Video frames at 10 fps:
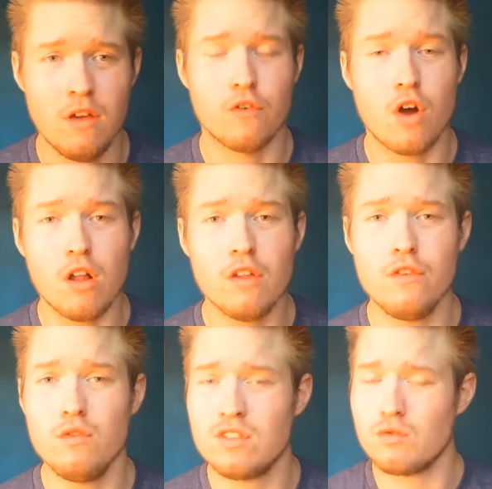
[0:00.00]
for all of
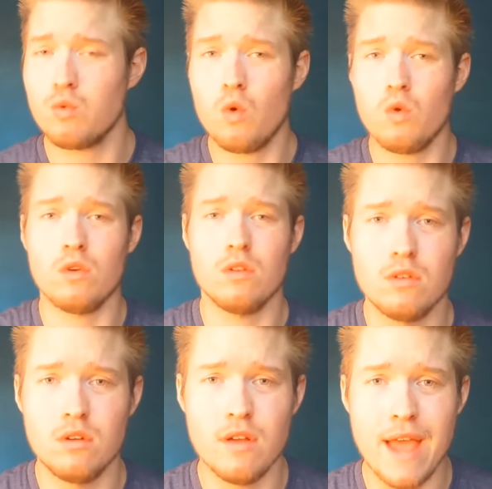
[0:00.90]
you swole
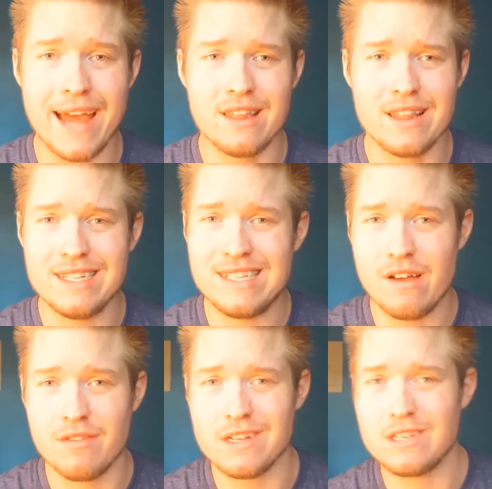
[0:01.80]
athletes
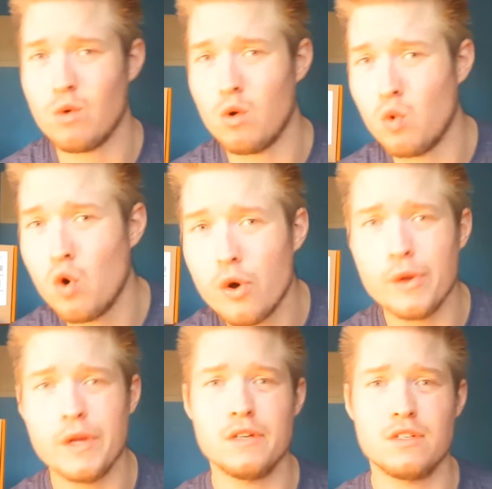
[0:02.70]
out there, swole
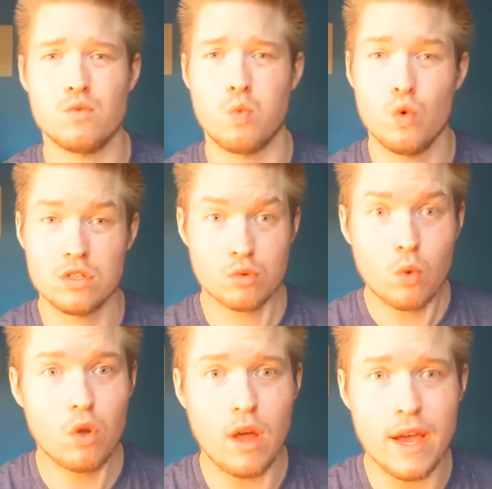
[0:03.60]
warriors,
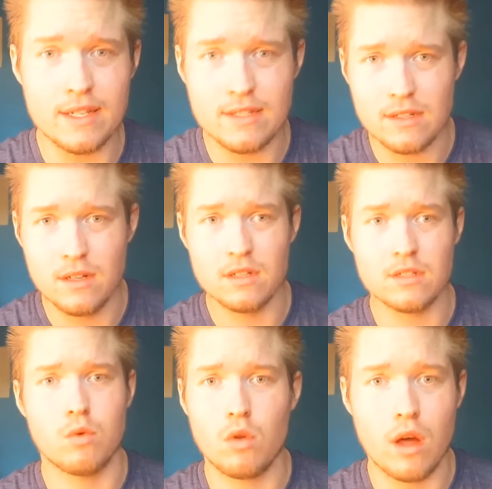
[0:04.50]
swoleites,
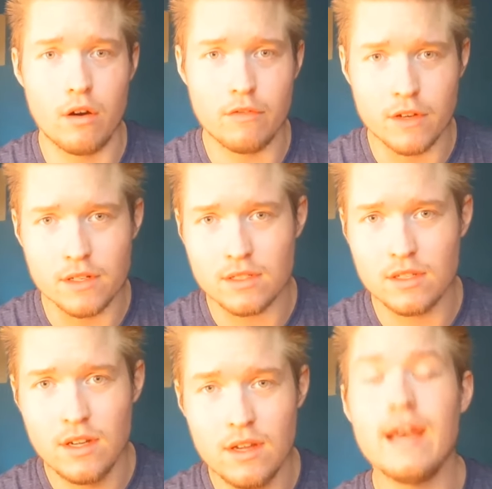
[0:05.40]
swole alphas,
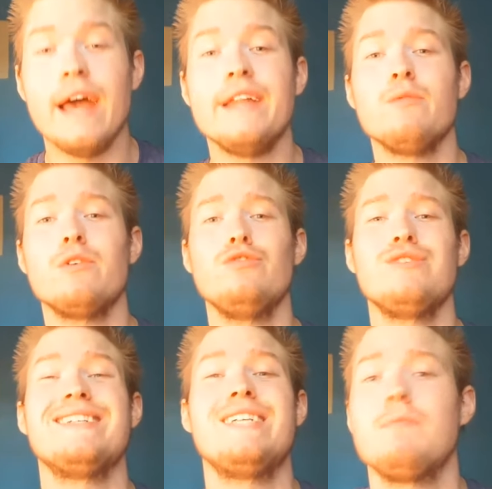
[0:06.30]
anyone
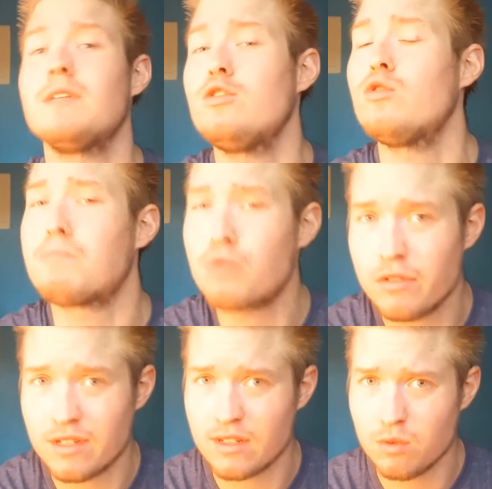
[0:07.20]
who's attempting to
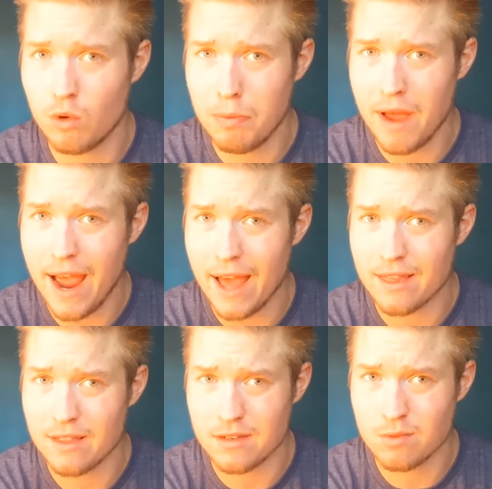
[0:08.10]
approach the swole
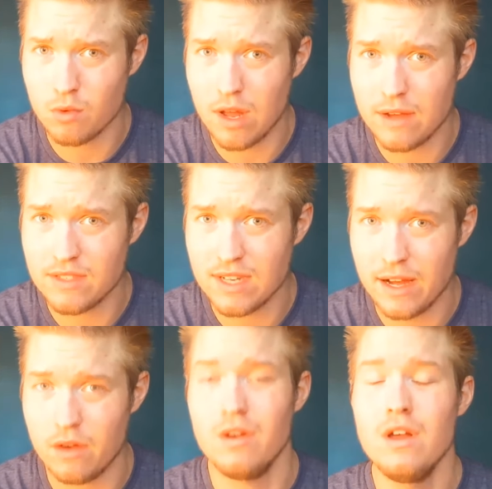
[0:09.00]
path and the swole
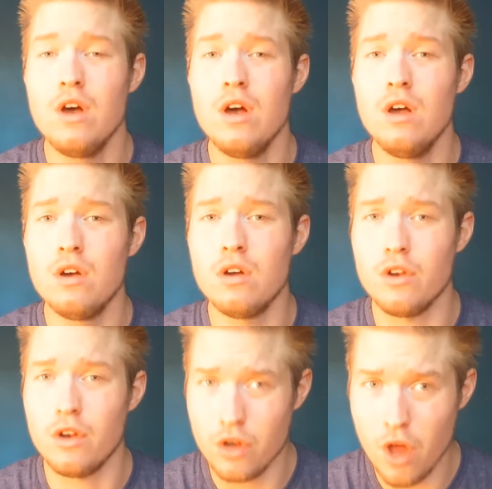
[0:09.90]
lifestyle,
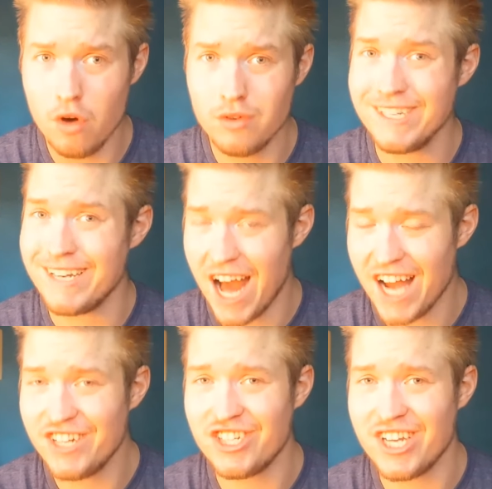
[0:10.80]
knows and
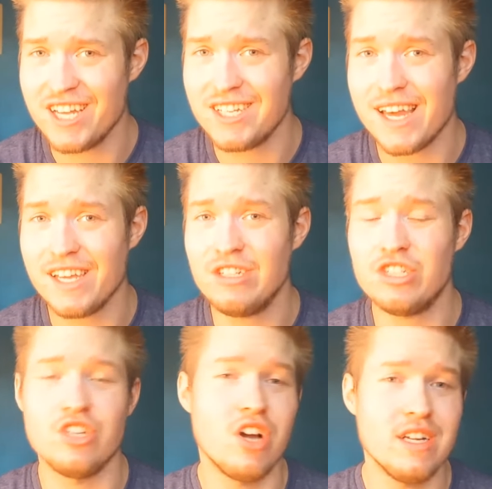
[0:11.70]
understands that you
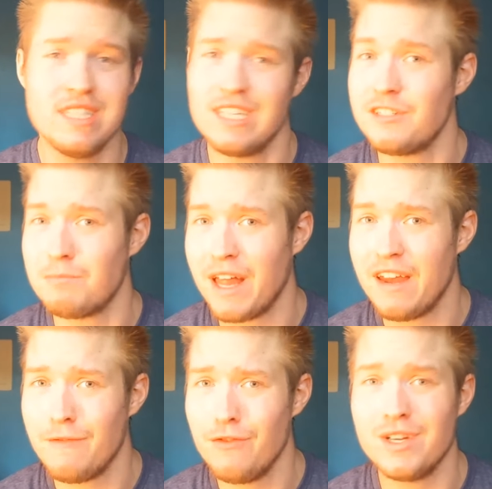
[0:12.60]
should not touch a
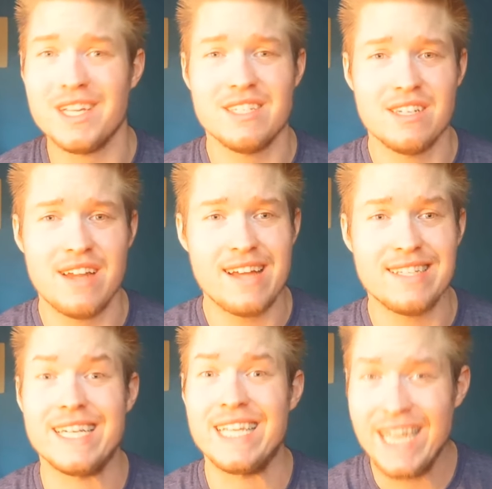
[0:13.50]
plate of food unless it has
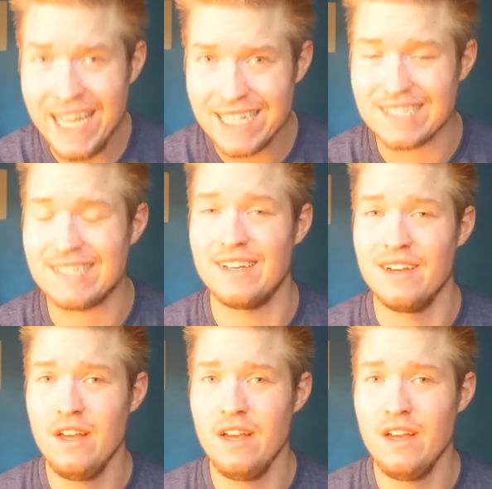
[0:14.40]
at least